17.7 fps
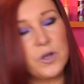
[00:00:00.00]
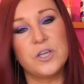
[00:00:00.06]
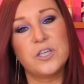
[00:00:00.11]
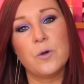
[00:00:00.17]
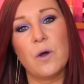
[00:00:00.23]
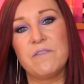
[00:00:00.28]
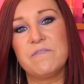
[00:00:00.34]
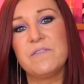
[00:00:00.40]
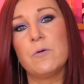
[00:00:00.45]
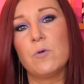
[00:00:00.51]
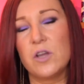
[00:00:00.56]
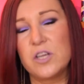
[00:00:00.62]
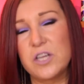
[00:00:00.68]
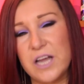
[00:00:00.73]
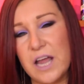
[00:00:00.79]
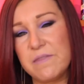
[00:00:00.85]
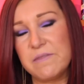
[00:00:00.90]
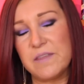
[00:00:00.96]
what you do, I feel like
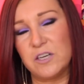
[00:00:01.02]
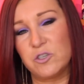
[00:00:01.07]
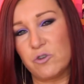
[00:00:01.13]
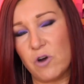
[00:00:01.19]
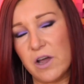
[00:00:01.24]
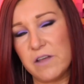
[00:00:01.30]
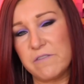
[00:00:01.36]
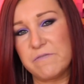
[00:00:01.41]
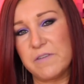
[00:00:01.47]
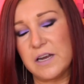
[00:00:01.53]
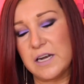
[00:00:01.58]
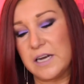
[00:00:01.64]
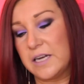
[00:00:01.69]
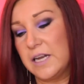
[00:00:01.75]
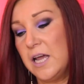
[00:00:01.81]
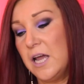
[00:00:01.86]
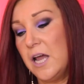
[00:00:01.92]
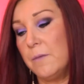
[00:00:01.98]
you get that dry
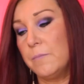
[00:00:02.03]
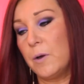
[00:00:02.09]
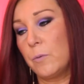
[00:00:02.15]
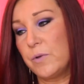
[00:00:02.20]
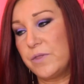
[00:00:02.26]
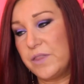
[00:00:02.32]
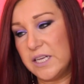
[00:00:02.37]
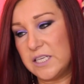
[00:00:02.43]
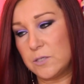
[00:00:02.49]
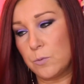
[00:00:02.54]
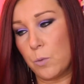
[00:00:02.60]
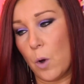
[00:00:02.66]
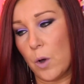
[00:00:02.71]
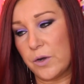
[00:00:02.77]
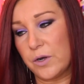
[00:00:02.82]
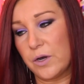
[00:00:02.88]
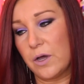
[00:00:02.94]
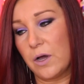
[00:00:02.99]
feeling. But with this
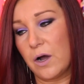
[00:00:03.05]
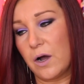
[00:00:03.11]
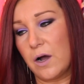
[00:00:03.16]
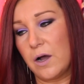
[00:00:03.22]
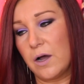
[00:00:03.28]
one,